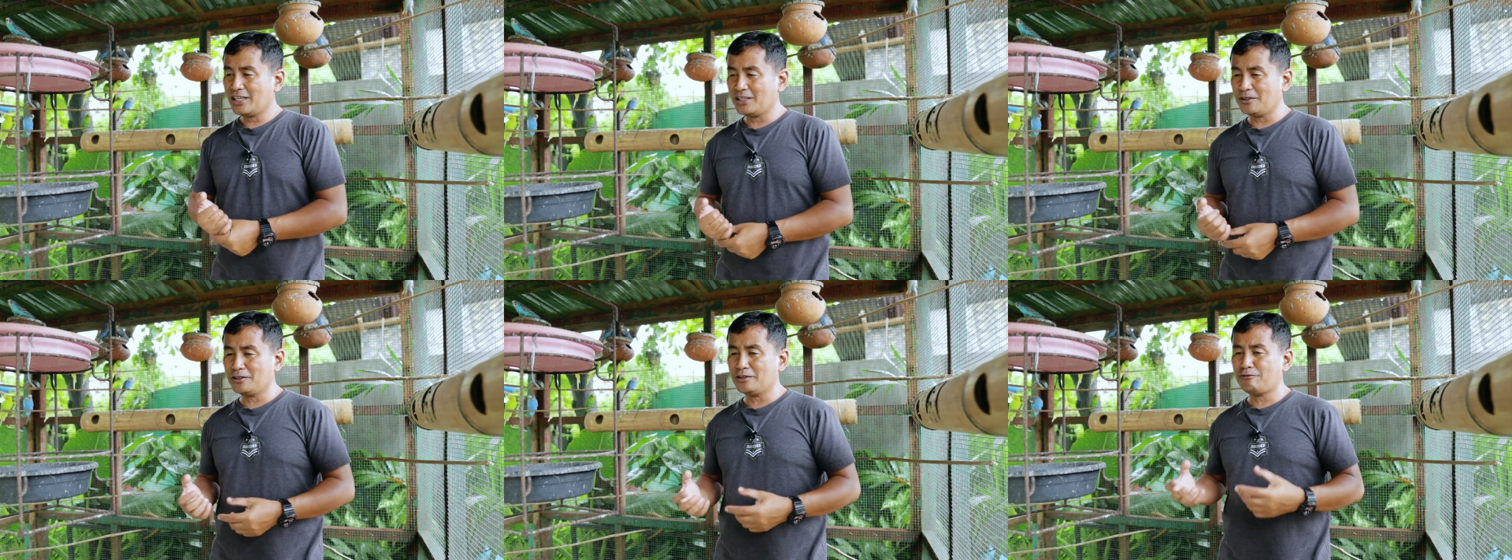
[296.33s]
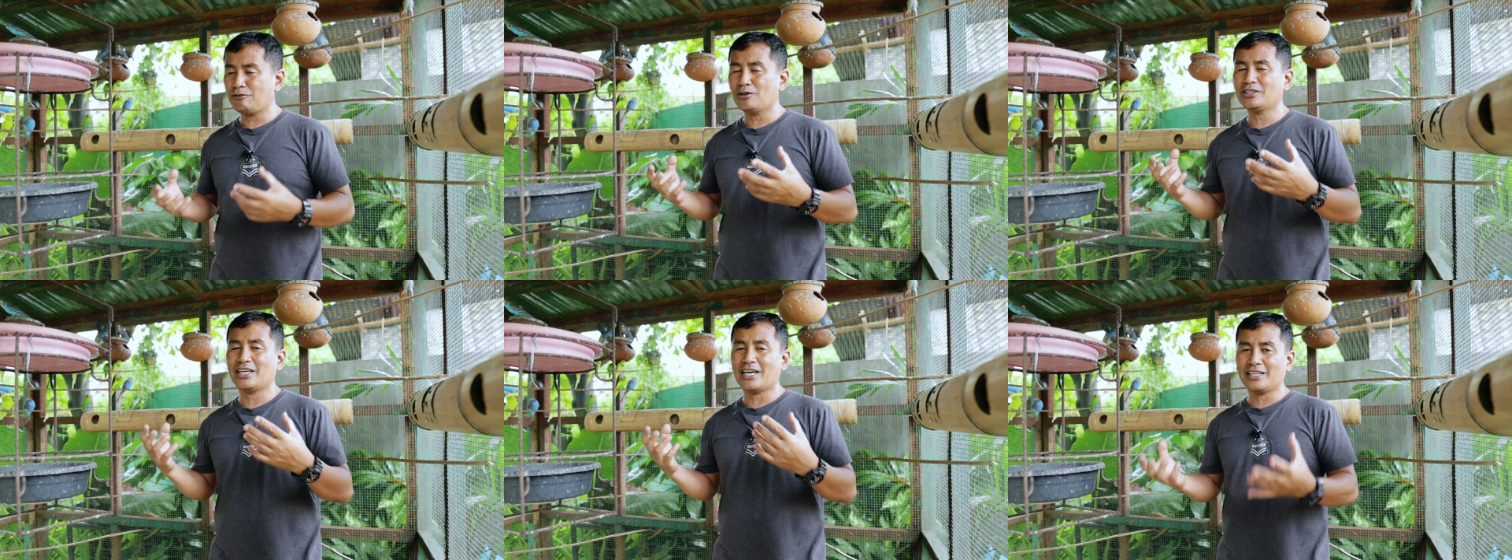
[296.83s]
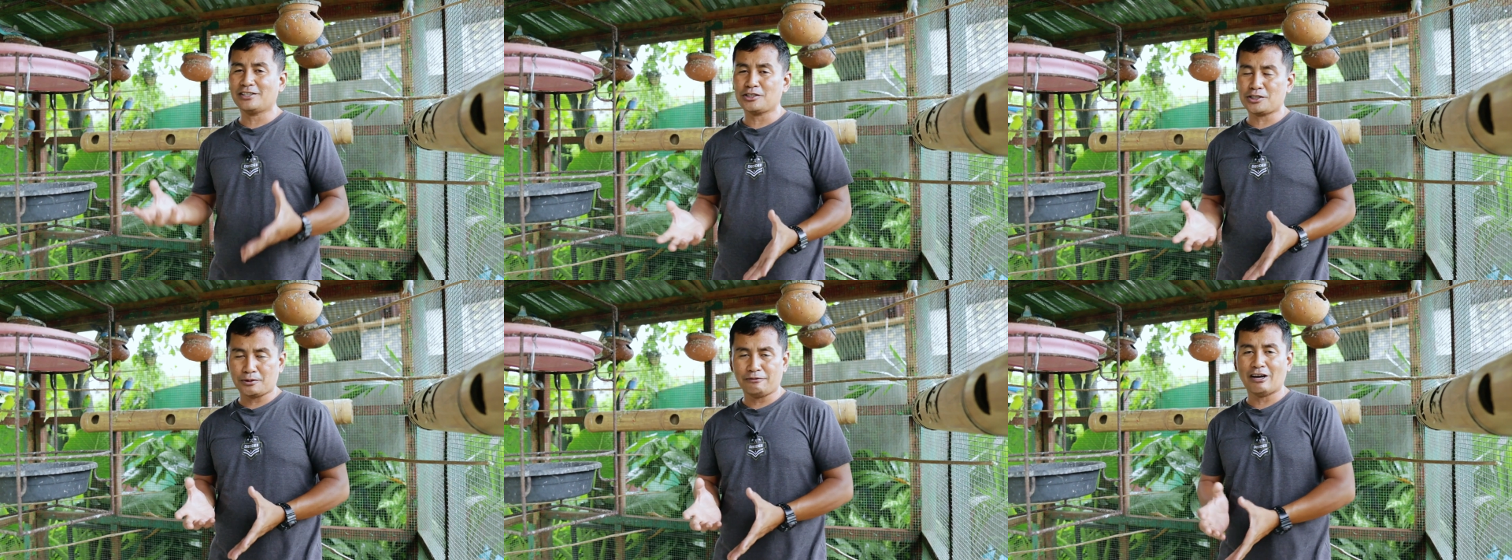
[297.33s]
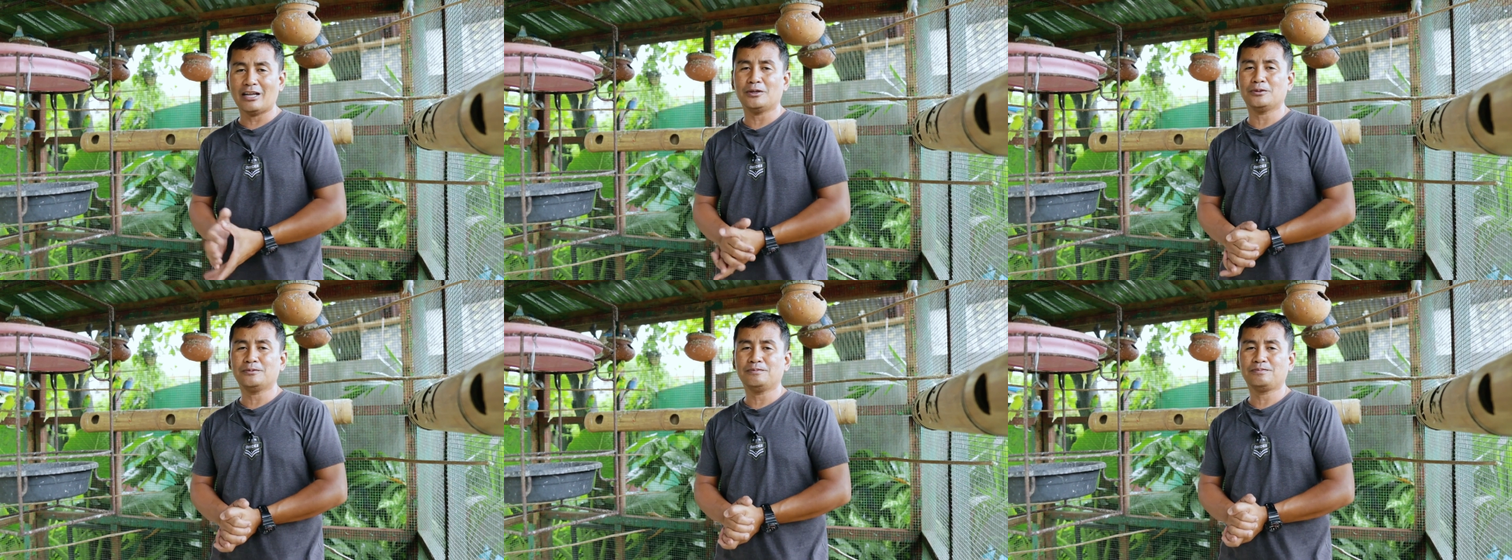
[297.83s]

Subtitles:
in order for the others to follow.